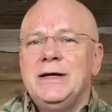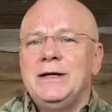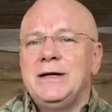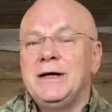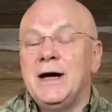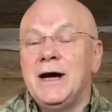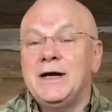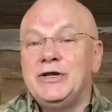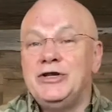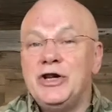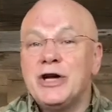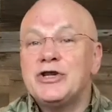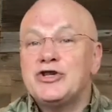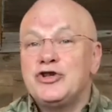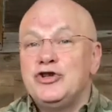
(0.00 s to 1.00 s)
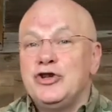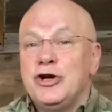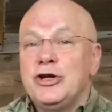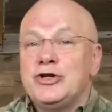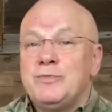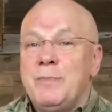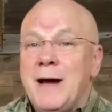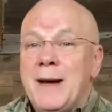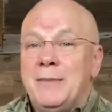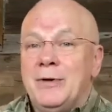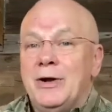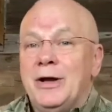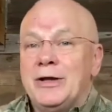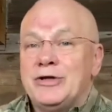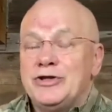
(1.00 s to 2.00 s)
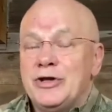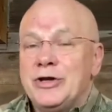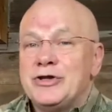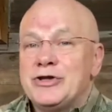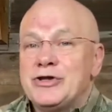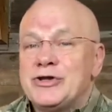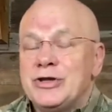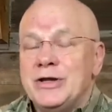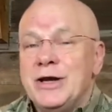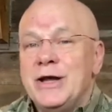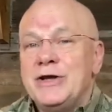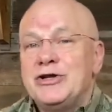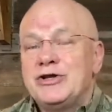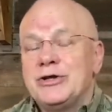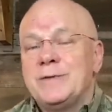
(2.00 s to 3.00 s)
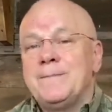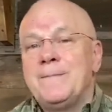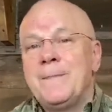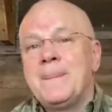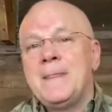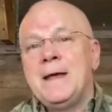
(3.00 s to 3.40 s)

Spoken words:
And then God does judge Babylon, judges the nation.